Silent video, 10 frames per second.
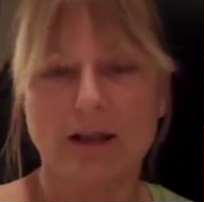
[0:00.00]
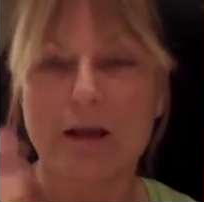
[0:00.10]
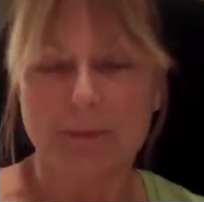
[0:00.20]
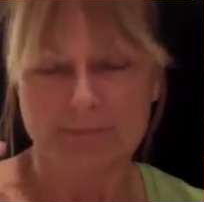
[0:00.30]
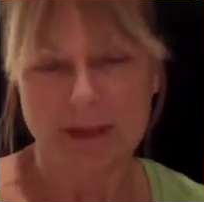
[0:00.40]

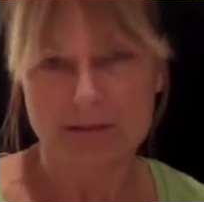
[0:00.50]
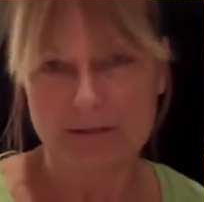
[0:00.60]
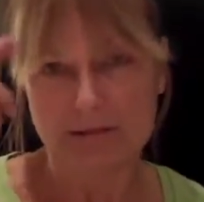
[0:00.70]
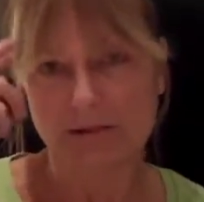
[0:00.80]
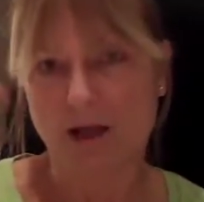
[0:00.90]
But pest
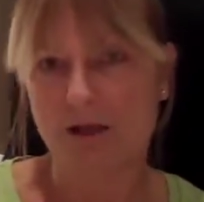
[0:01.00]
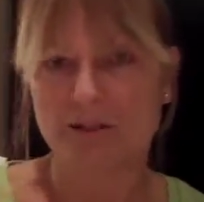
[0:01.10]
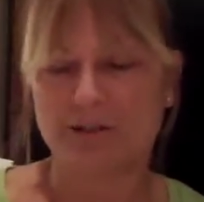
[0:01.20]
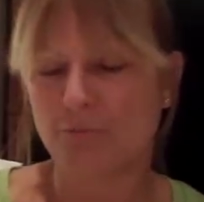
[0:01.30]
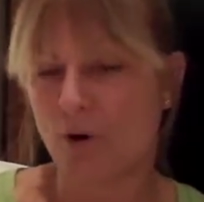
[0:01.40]
is a
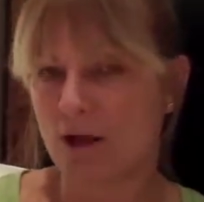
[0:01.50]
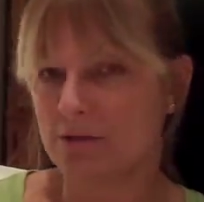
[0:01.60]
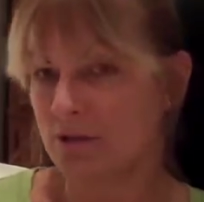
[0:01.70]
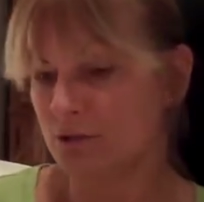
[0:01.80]
cognitive process.